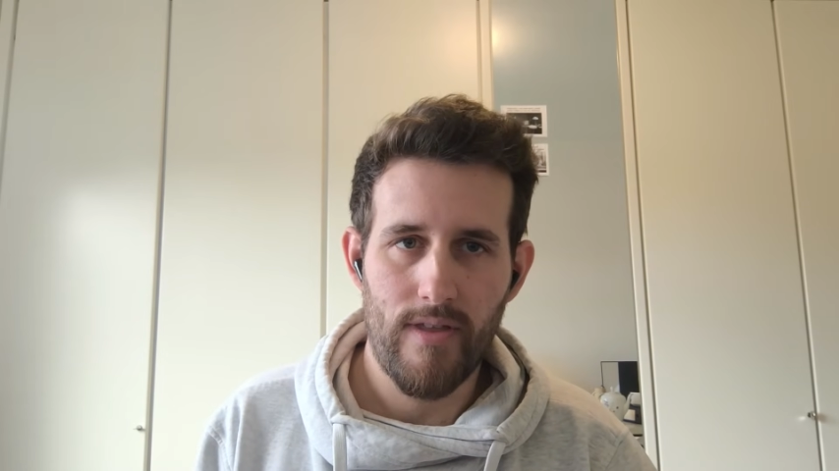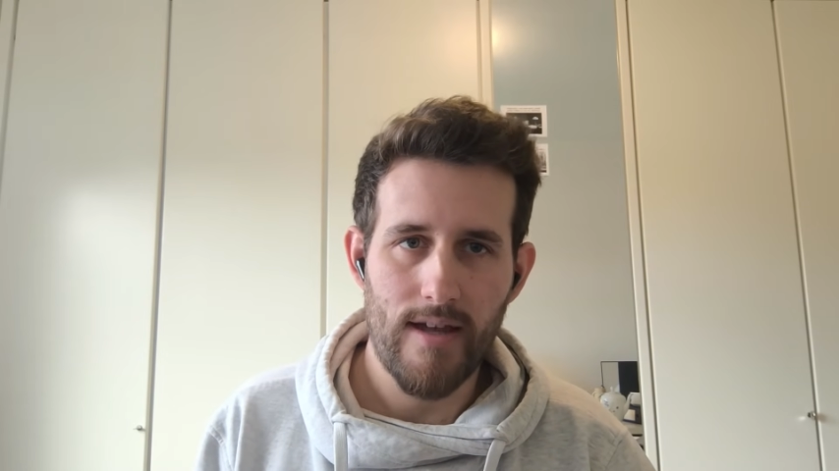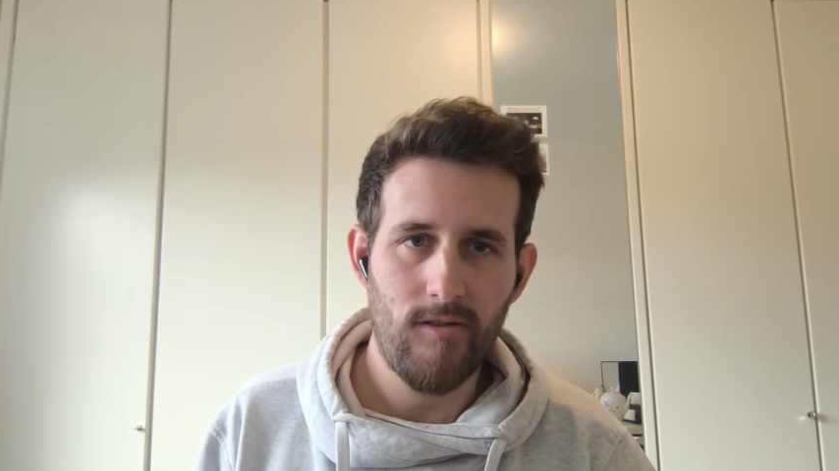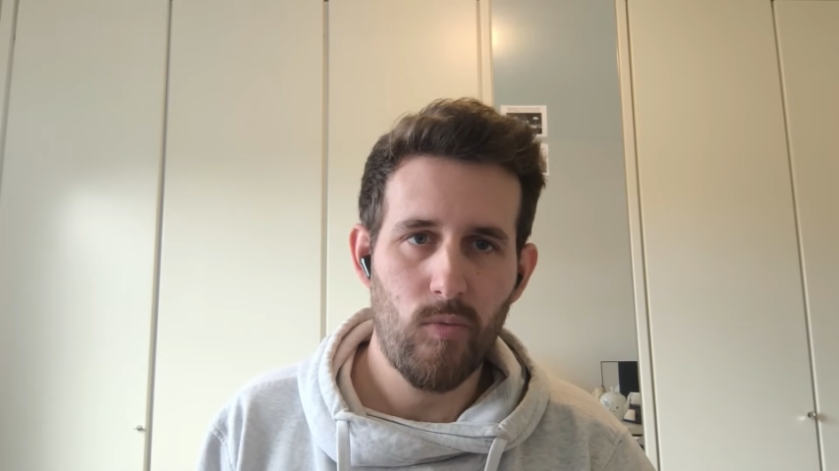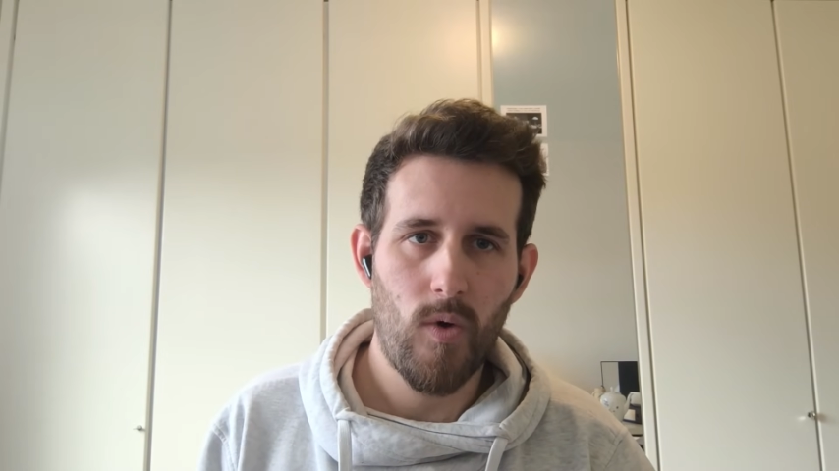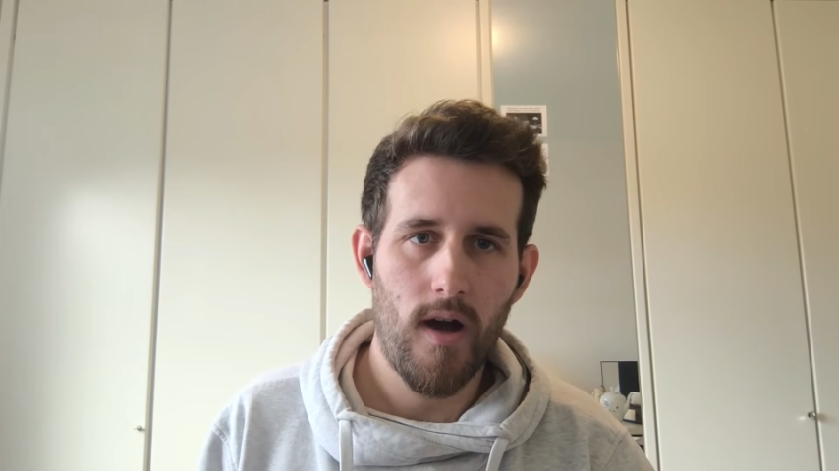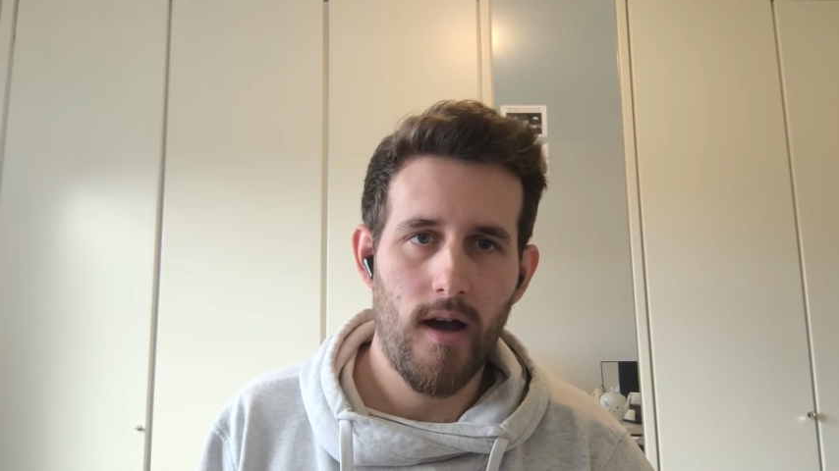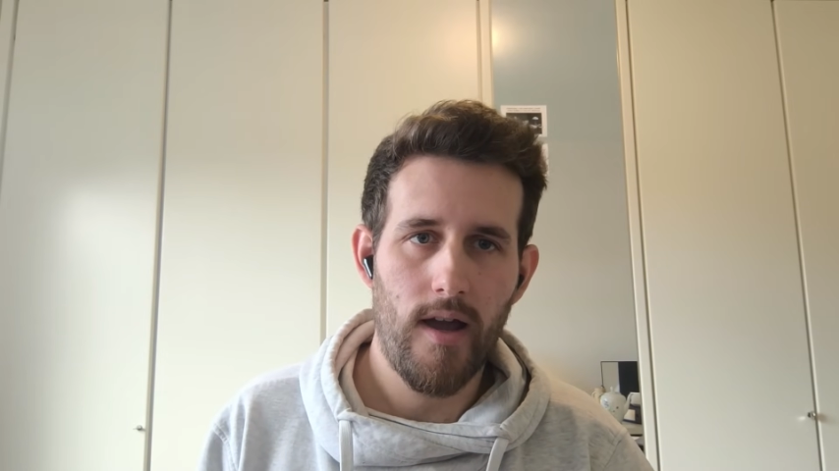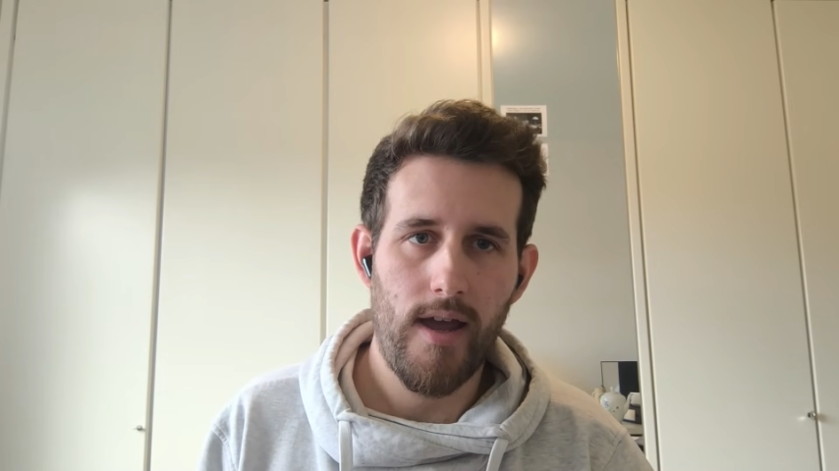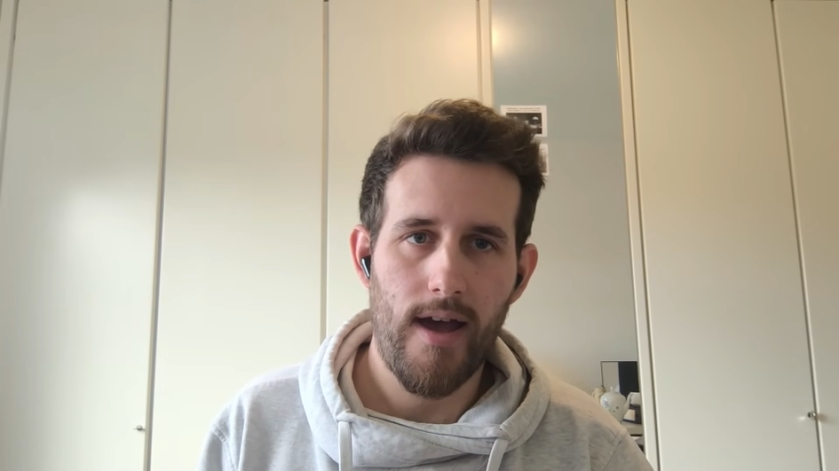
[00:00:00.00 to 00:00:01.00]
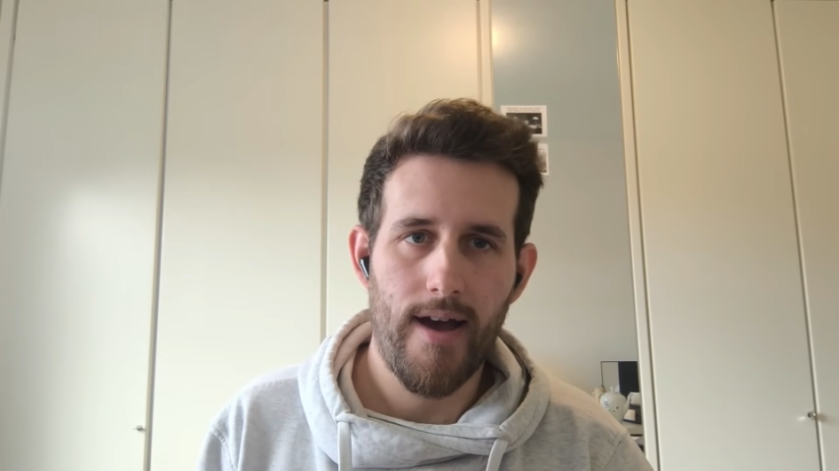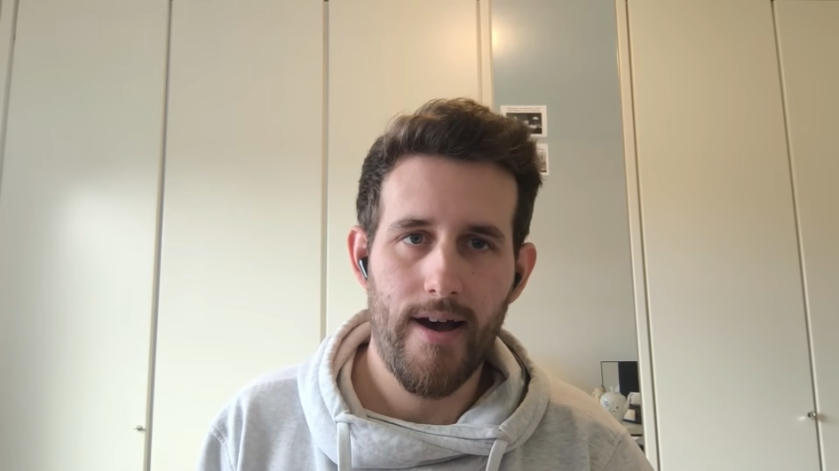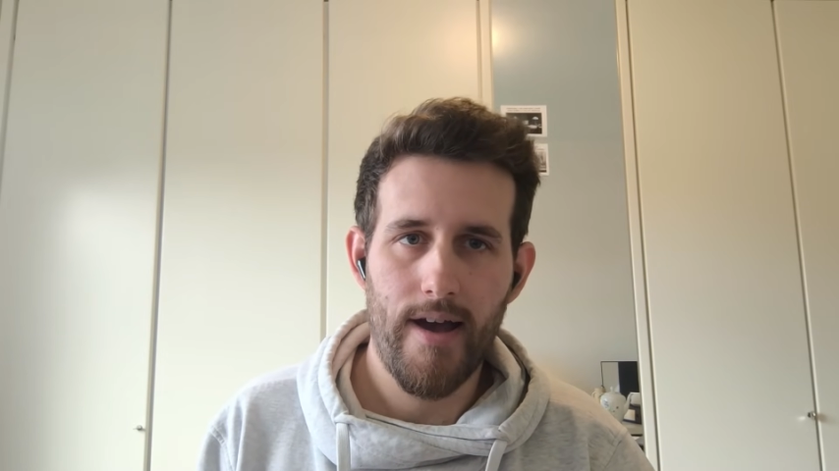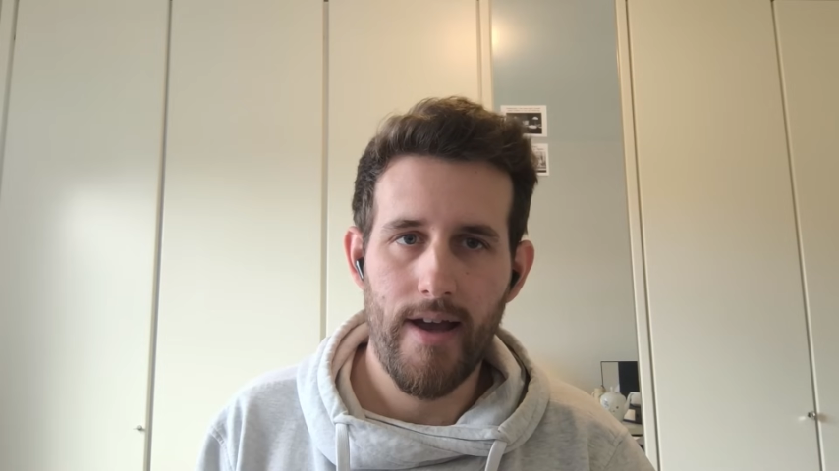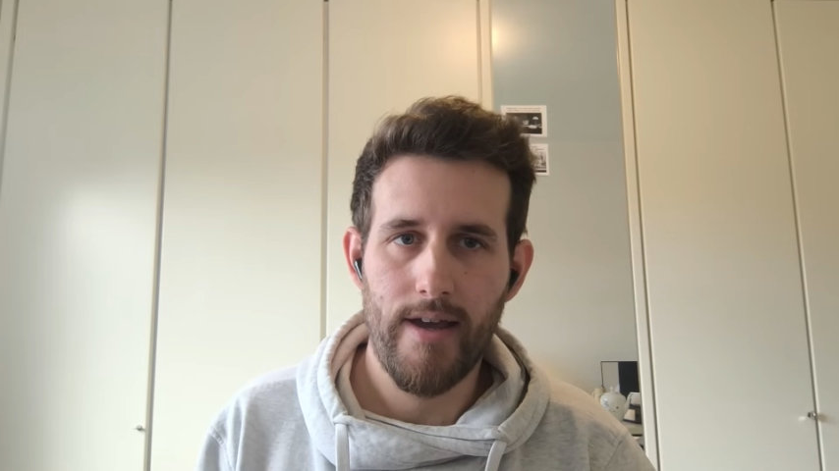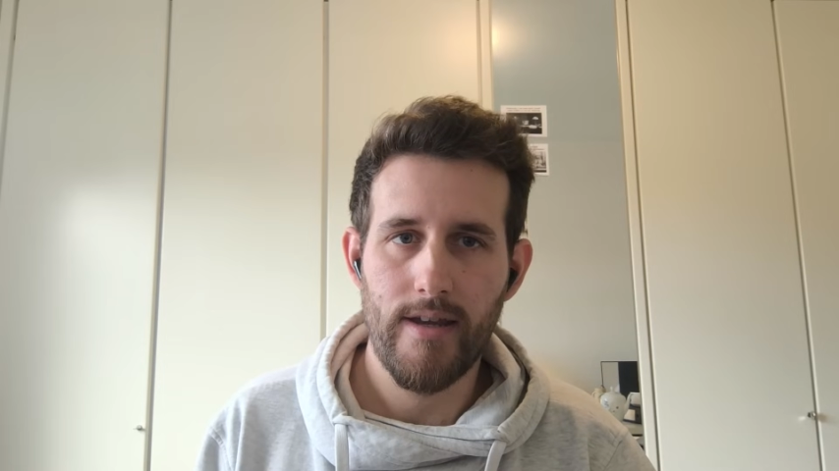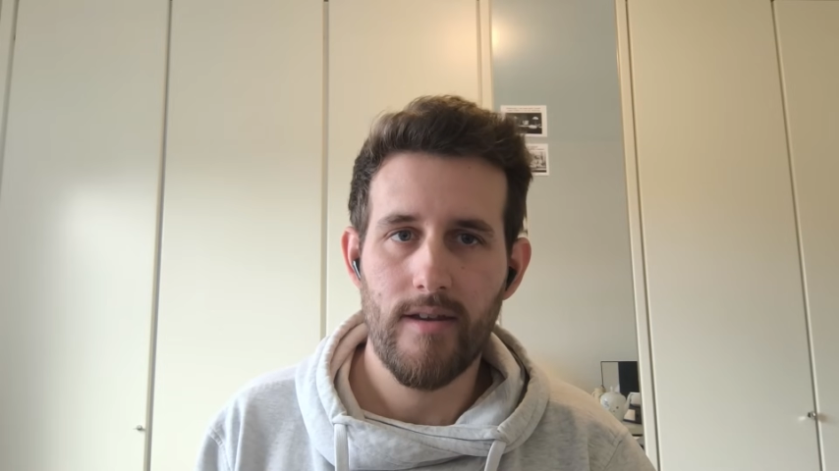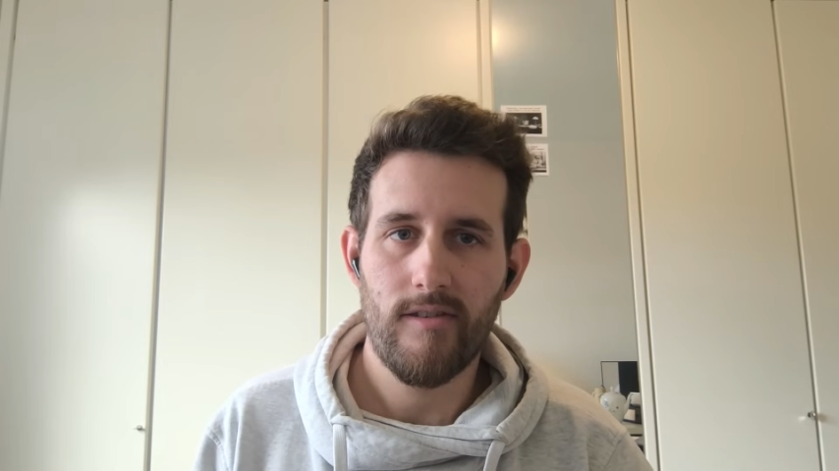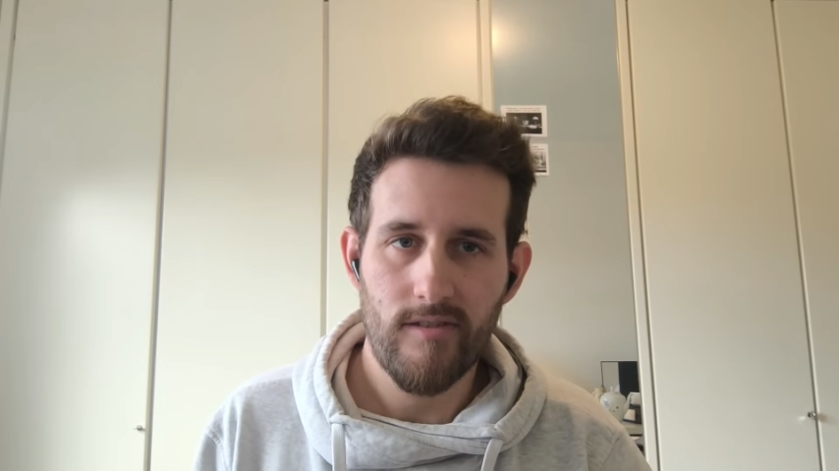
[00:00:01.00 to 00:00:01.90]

That's why I